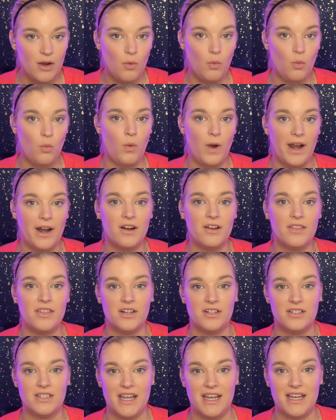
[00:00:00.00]
where
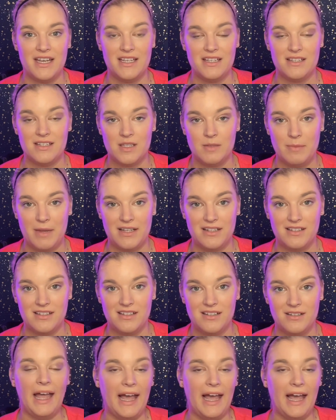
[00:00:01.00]
their day is spent.